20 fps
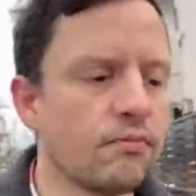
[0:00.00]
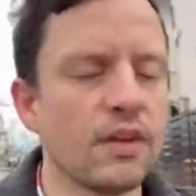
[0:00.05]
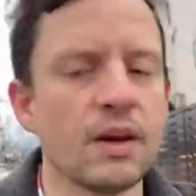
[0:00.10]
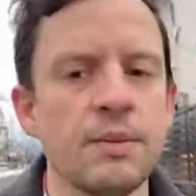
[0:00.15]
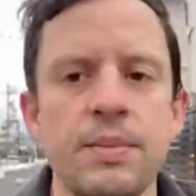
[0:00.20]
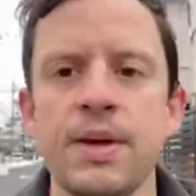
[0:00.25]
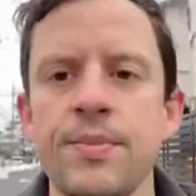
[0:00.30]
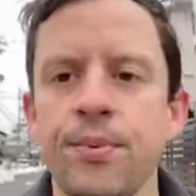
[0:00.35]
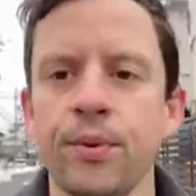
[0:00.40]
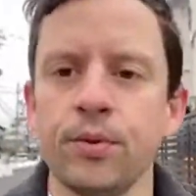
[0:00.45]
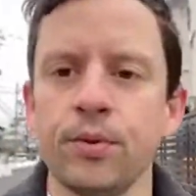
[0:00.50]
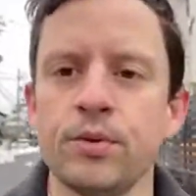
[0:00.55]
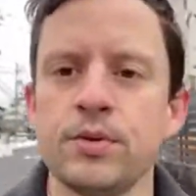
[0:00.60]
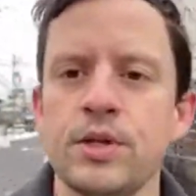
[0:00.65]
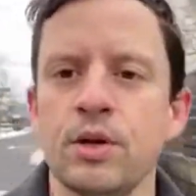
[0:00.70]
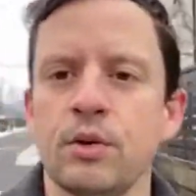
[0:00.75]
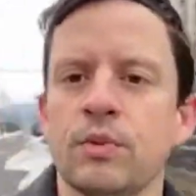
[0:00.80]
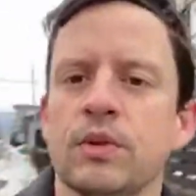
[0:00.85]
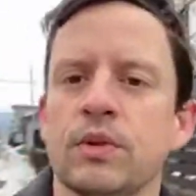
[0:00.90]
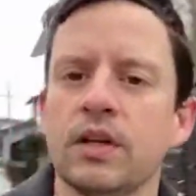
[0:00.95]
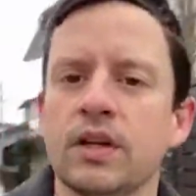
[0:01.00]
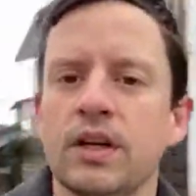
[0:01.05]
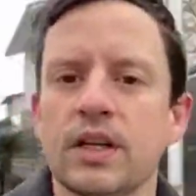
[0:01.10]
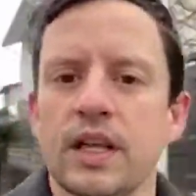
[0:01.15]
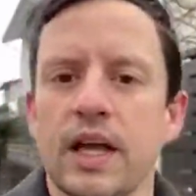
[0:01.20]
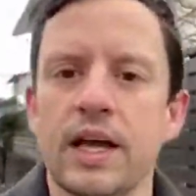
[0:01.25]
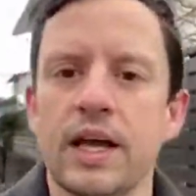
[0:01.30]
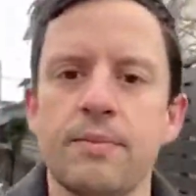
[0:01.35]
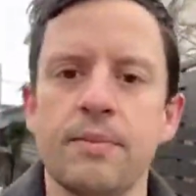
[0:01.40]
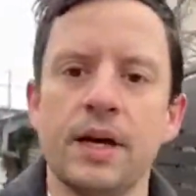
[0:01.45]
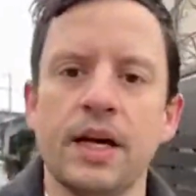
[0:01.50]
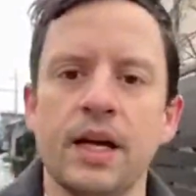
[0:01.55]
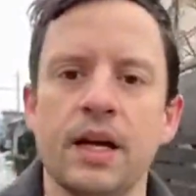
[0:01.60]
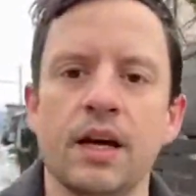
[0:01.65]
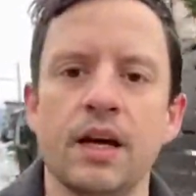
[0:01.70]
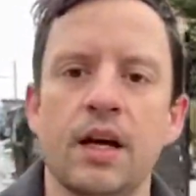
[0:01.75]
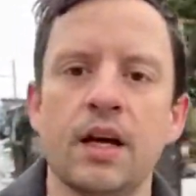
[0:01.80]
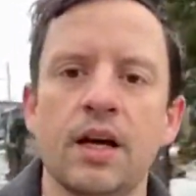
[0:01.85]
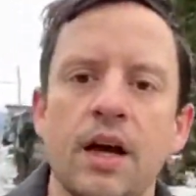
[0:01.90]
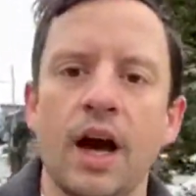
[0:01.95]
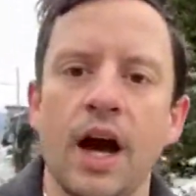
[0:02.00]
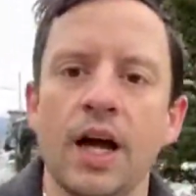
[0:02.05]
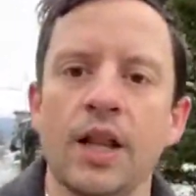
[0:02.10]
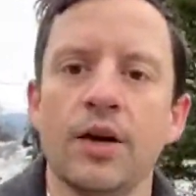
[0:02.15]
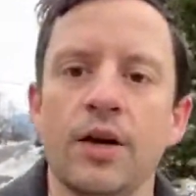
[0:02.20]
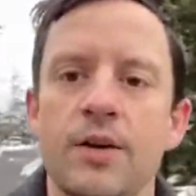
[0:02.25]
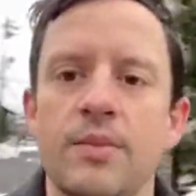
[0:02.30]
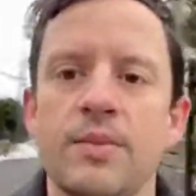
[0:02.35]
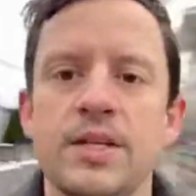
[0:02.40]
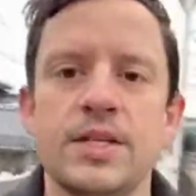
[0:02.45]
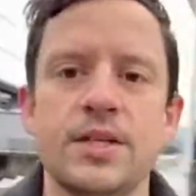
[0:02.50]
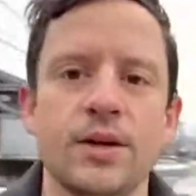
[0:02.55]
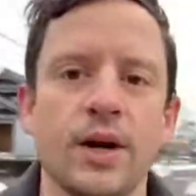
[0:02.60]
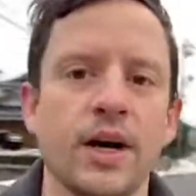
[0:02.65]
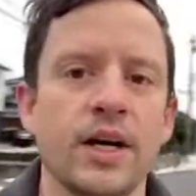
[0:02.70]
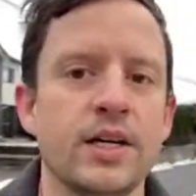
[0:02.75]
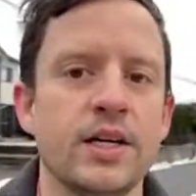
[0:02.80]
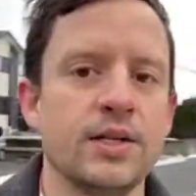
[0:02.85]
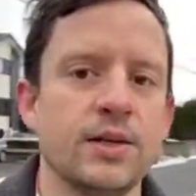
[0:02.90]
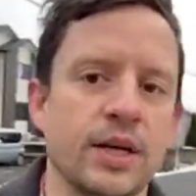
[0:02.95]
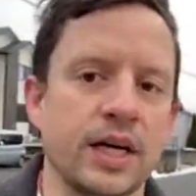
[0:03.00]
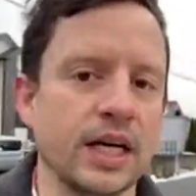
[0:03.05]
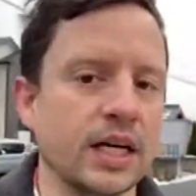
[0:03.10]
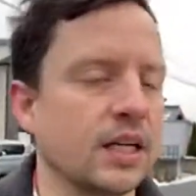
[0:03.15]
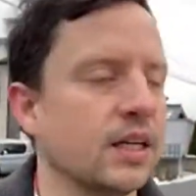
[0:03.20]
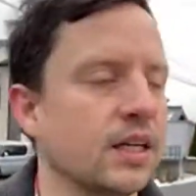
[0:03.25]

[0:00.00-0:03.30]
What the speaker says: people who don't look like me. Hello, Himitsu, how you doing?